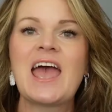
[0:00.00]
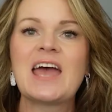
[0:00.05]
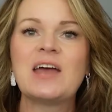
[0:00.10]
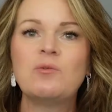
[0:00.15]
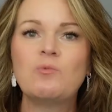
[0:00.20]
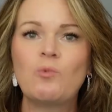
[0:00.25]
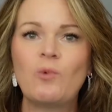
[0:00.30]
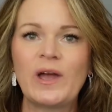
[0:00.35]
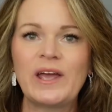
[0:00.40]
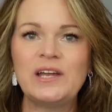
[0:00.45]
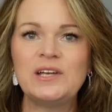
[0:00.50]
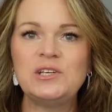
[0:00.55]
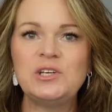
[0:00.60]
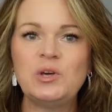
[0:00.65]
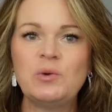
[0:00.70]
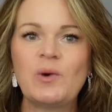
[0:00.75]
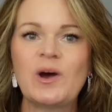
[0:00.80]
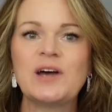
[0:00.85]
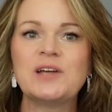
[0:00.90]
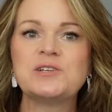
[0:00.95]
And when
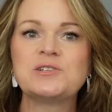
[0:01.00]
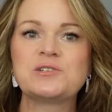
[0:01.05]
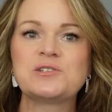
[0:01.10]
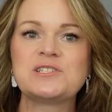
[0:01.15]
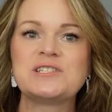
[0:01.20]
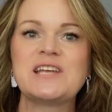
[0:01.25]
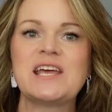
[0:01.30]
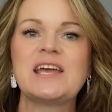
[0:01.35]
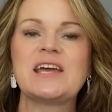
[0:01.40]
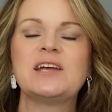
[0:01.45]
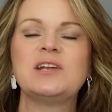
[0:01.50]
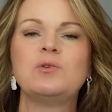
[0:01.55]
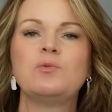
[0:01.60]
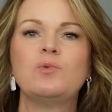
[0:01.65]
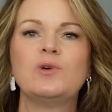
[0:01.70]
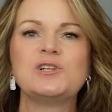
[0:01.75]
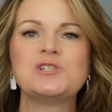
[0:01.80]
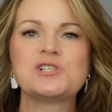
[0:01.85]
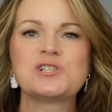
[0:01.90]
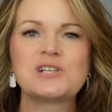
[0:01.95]
you understand
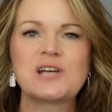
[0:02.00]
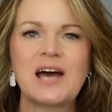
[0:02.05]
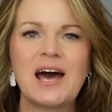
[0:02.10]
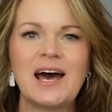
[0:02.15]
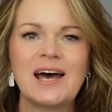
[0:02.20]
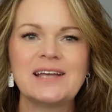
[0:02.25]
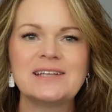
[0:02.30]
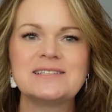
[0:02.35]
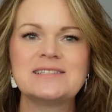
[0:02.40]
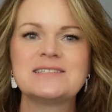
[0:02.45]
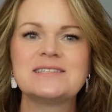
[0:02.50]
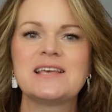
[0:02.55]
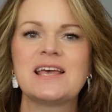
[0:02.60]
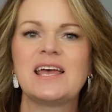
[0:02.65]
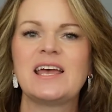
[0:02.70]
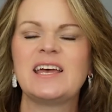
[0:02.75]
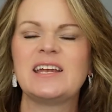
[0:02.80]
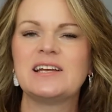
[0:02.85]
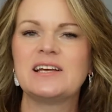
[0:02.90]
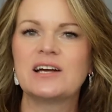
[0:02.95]
which cuts
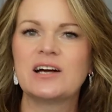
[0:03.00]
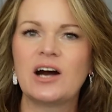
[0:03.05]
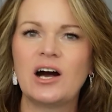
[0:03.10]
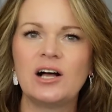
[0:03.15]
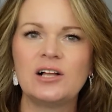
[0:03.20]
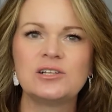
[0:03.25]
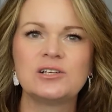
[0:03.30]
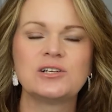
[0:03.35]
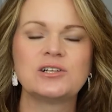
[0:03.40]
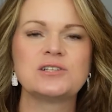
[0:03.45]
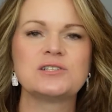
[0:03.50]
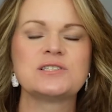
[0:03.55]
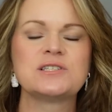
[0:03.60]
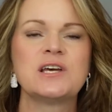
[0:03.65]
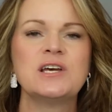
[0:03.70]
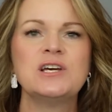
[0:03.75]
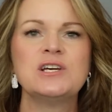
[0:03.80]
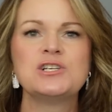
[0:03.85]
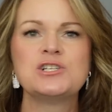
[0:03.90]
and colors,